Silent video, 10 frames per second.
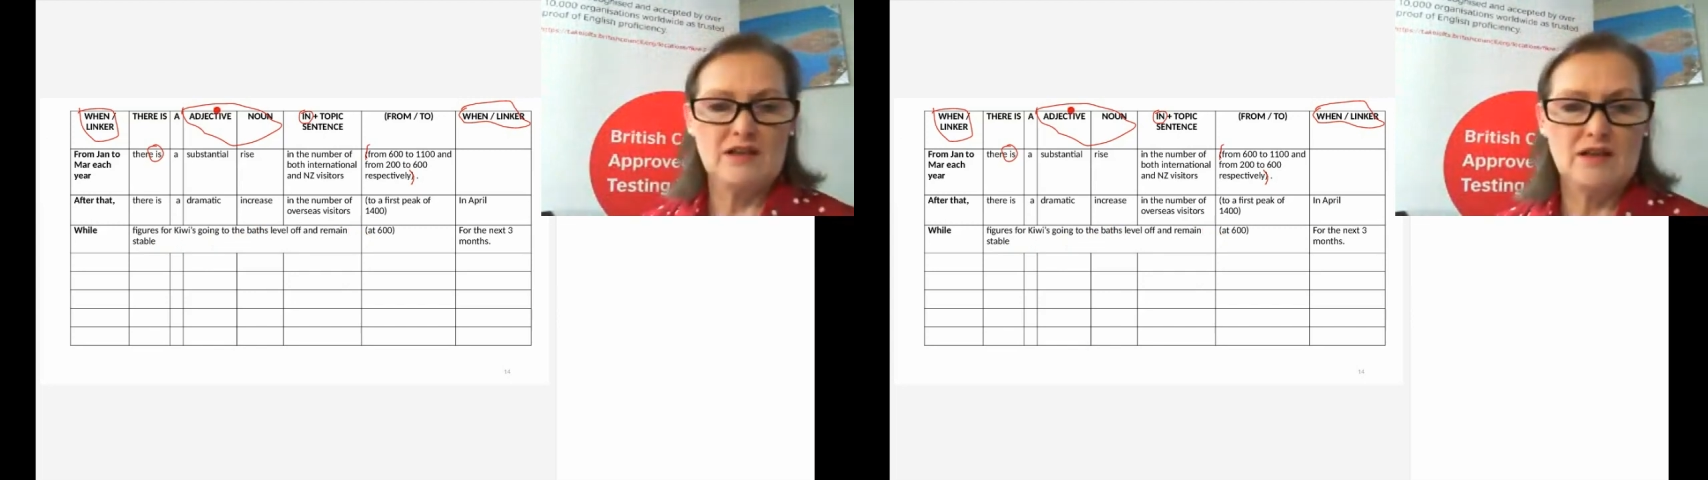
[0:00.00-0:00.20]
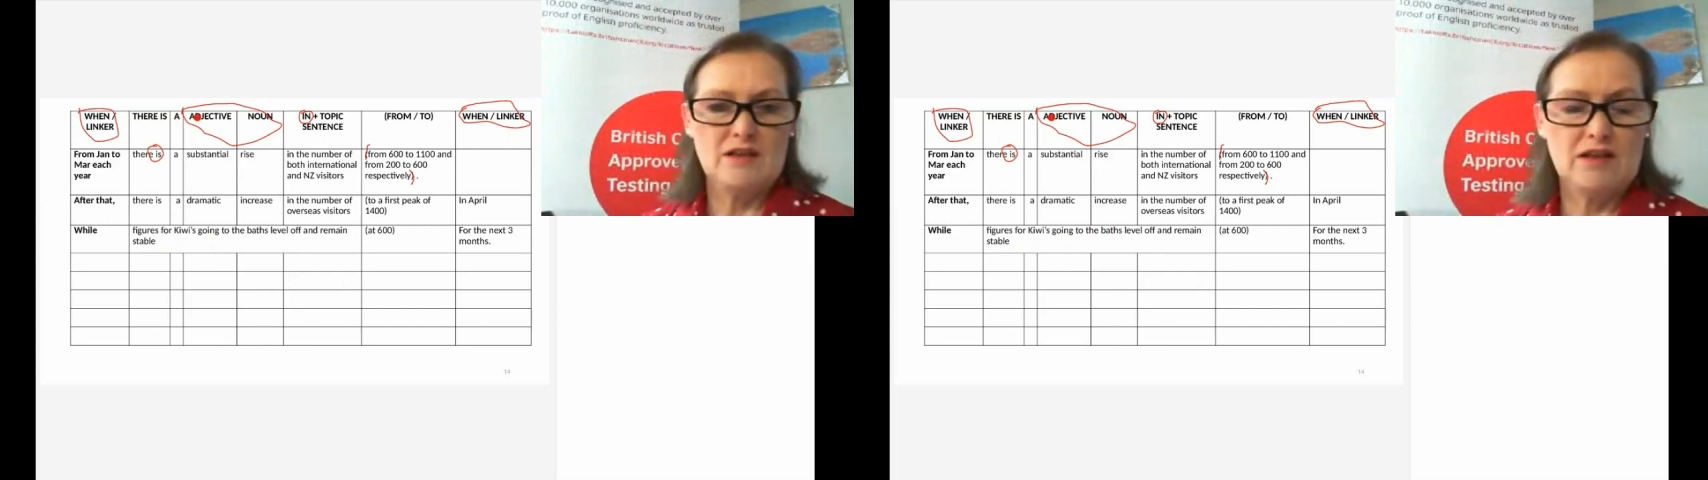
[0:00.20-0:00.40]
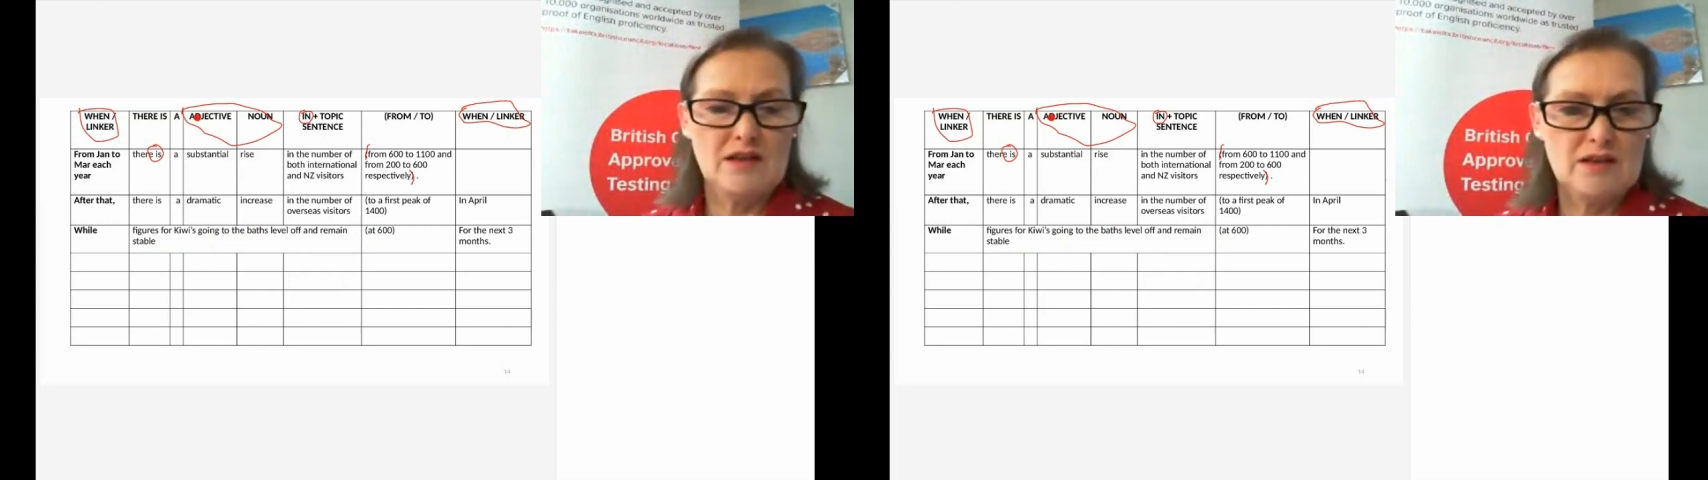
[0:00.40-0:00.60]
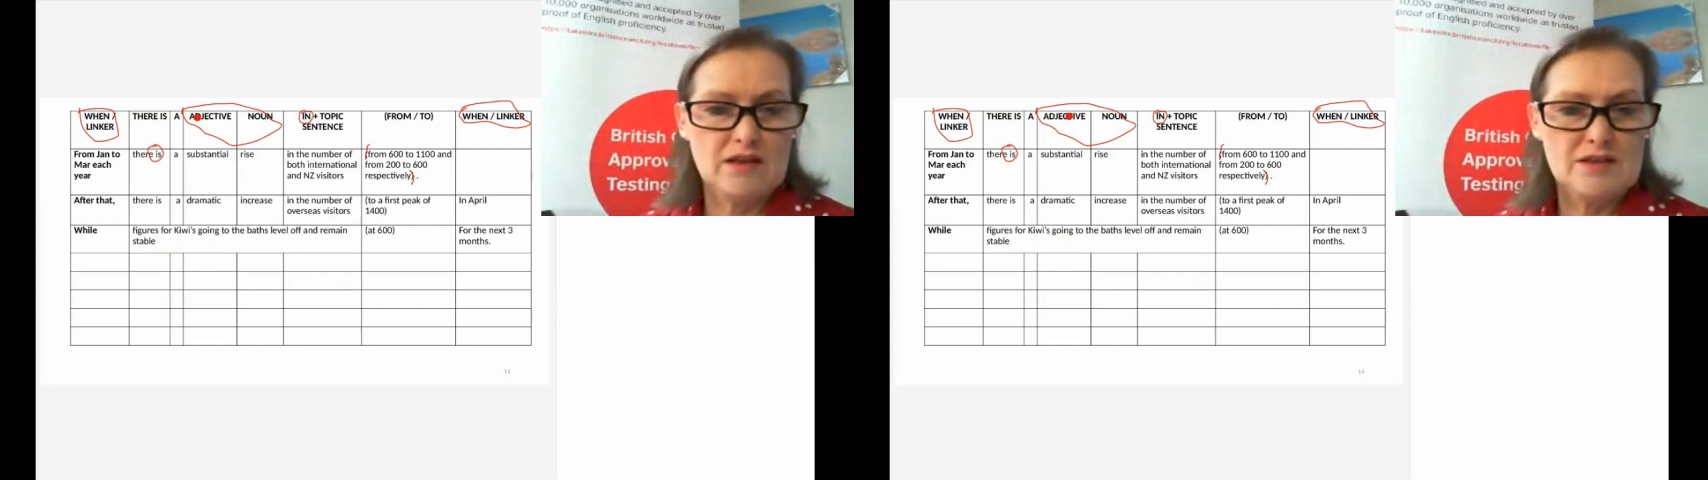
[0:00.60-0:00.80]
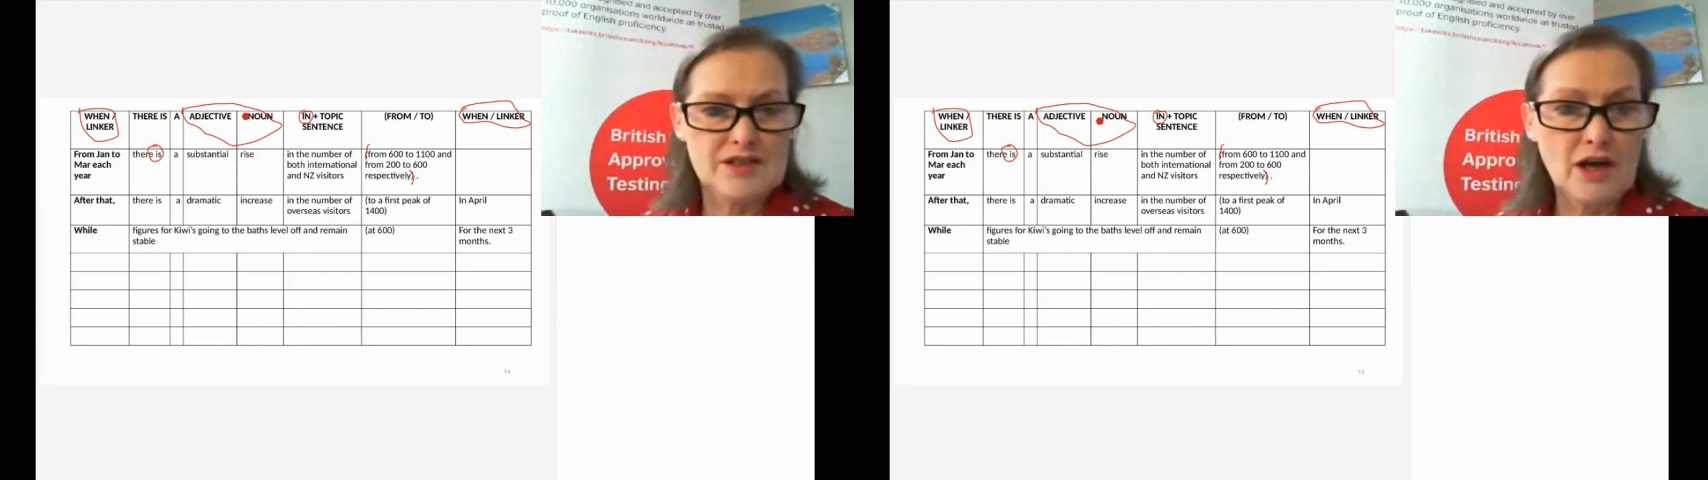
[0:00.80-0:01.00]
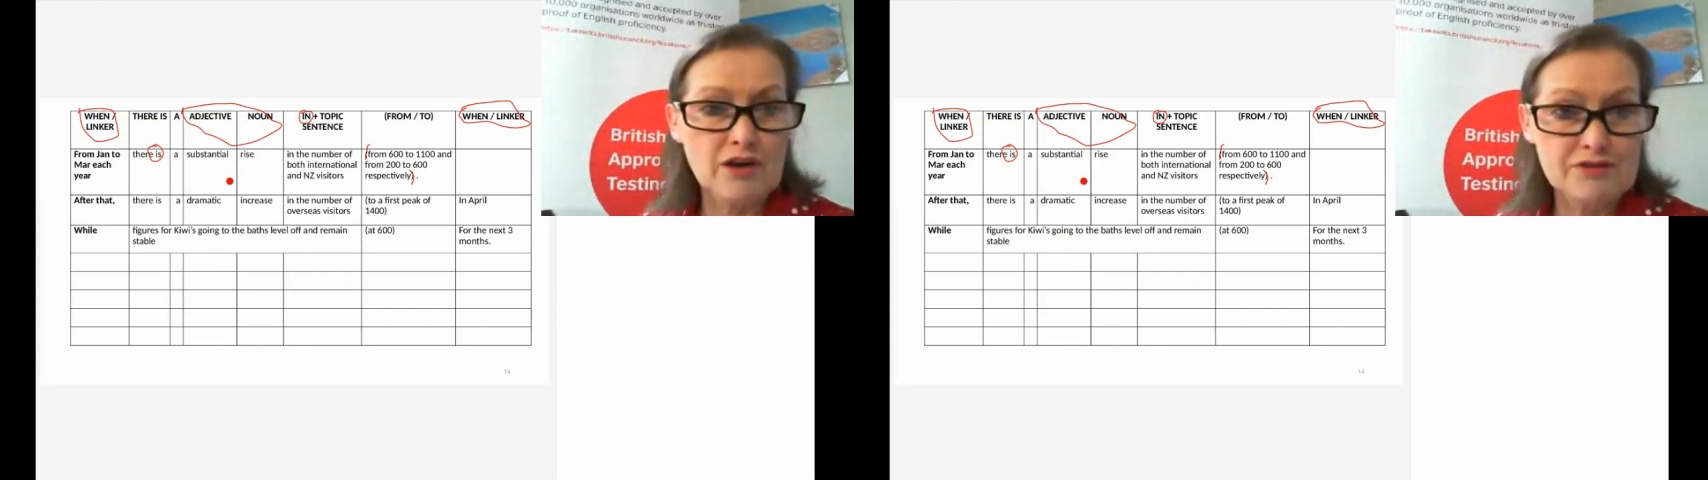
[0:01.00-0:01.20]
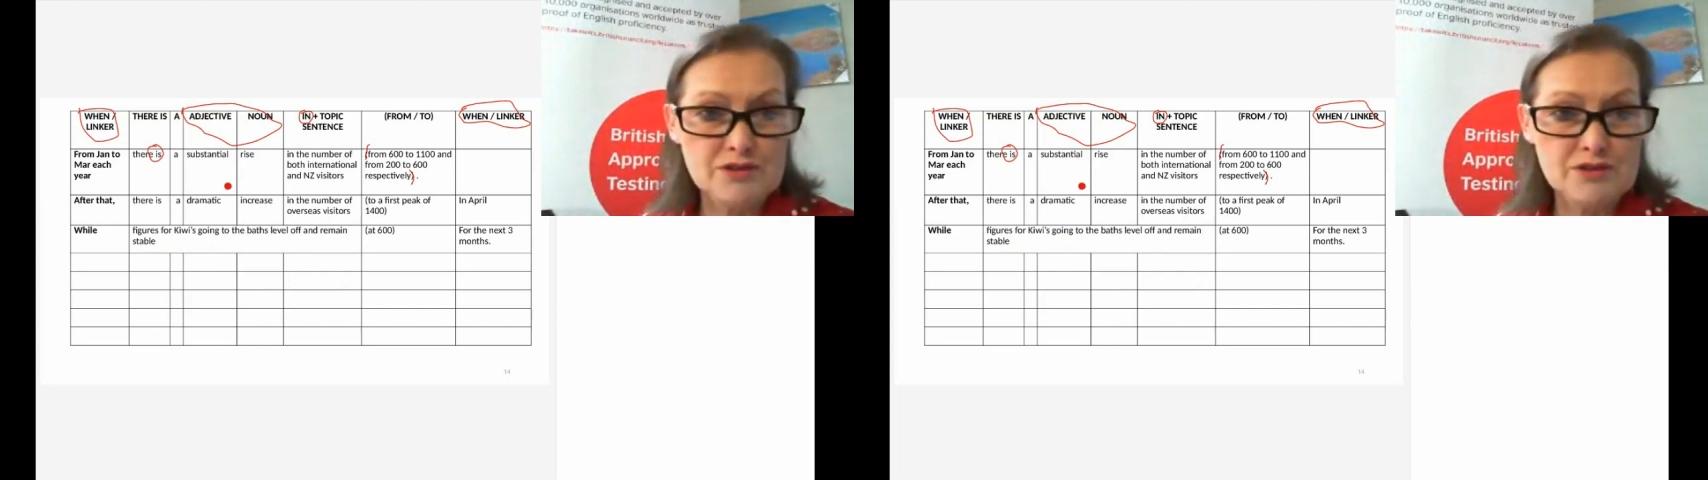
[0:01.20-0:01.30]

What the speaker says: So now if you can take a